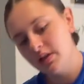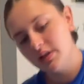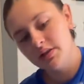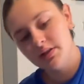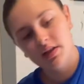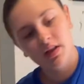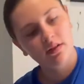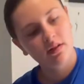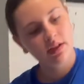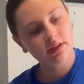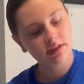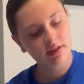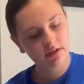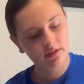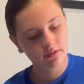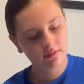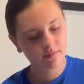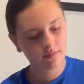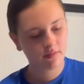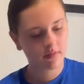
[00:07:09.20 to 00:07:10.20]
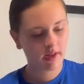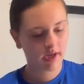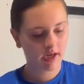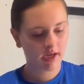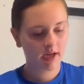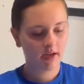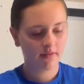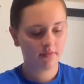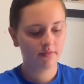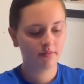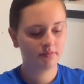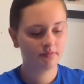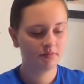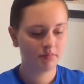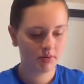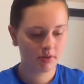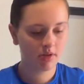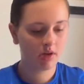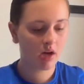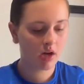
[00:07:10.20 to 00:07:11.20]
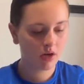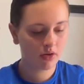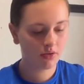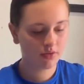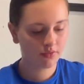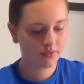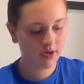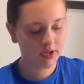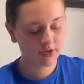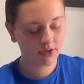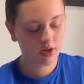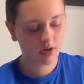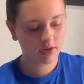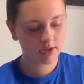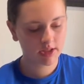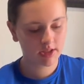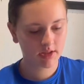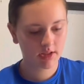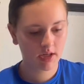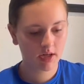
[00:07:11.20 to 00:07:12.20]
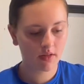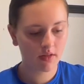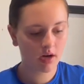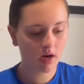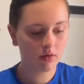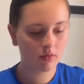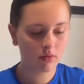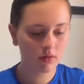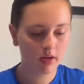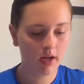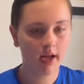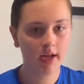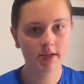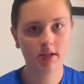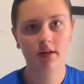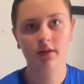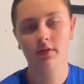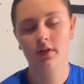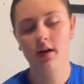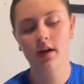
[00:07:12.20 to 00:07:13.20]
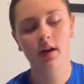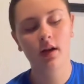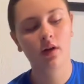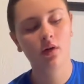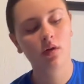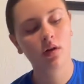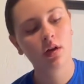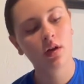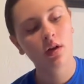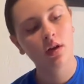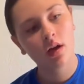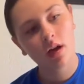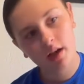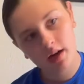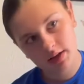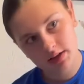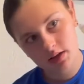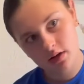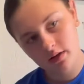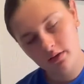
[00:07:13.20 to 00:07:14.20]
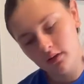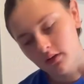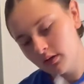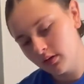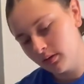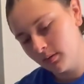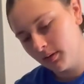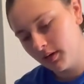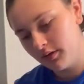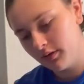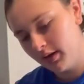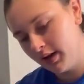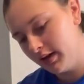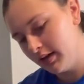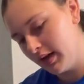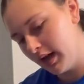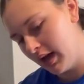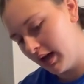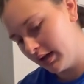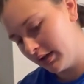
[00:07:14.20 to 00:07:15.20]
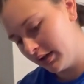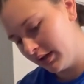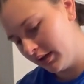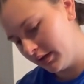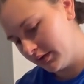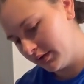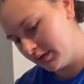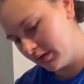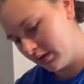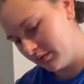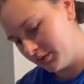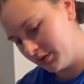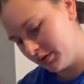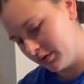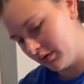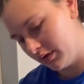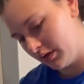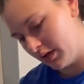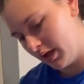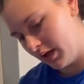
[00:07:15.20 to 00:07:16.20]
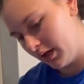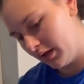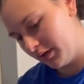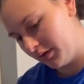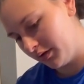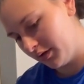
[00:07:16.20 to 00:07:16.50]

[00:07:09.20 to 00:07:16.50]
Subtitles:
so I still, like I've put all the red dots in there that I want as of right now. And I still have a little bit of red dye in here, so I'm just going to take and